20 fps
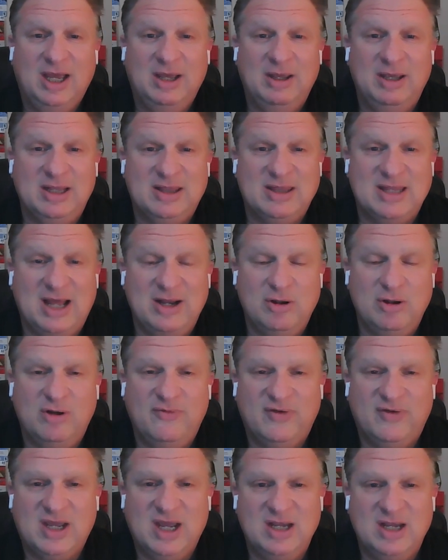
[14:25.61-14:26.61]
hit that
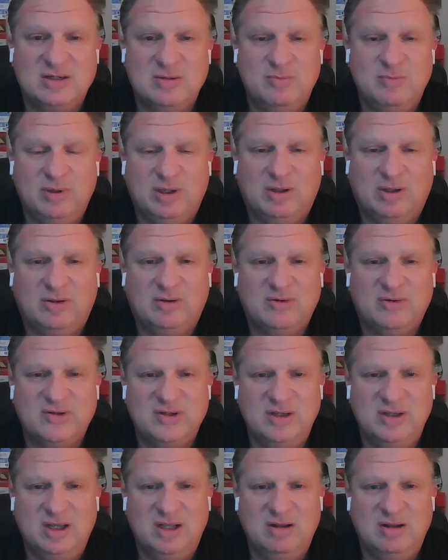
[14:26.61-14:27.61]
notification bell
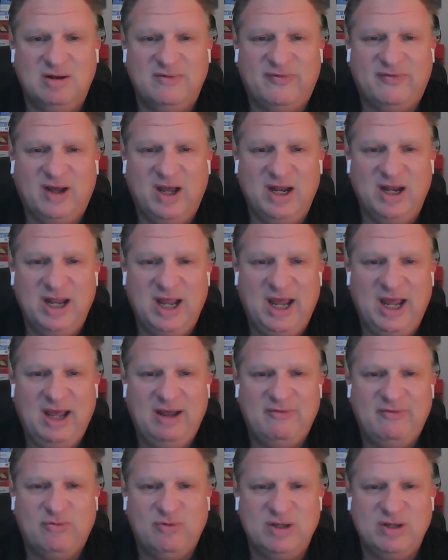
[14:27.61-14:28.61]
so you get notified
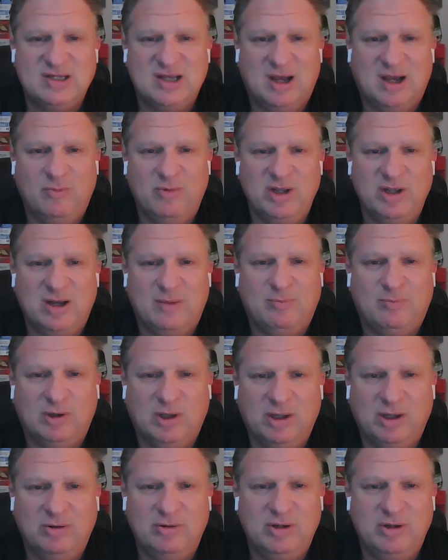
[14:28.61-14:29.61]
every time we
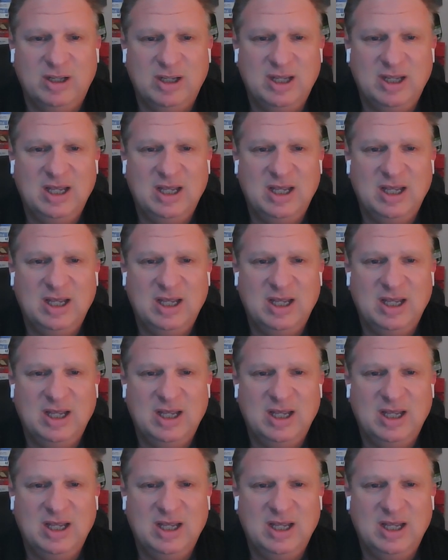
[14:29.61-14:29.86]
upload.